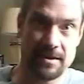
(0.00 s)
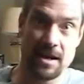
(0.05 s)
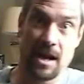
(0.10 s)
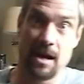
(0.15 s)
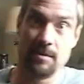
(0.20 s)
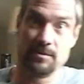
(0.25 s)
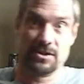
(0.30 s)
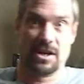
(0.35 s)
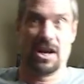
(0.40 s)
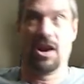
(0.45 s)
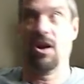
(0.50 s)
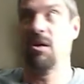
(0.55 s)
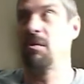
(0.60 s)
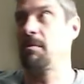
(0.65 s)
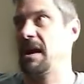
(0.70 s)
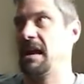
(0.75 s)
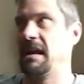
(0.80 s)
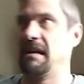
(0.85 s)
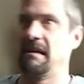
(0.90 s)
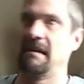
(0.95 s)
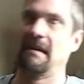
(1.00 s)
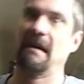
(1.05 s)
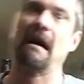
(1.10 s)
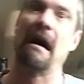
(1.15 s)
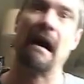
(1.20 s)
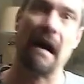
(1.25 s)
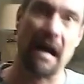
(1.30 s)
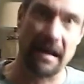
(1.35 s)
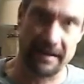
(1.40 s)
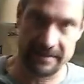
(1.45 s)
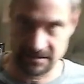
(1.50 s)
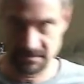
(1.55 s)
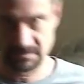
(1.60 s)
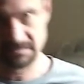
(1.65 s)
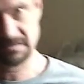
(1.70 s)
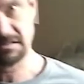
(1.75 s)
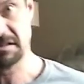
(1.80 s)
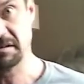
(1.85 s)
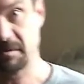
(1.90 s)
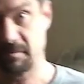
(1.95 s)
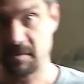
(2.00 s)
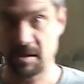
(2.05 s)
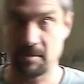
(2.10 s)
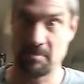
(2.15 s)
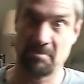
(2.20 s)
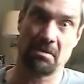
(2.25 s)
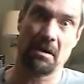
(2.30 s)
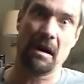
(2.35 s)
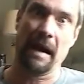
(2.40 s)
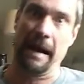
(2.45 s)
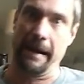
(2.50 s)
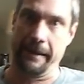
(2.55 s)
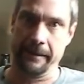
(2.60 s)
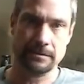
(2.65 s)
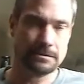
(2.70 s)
the time was like, oh my God, give me a break.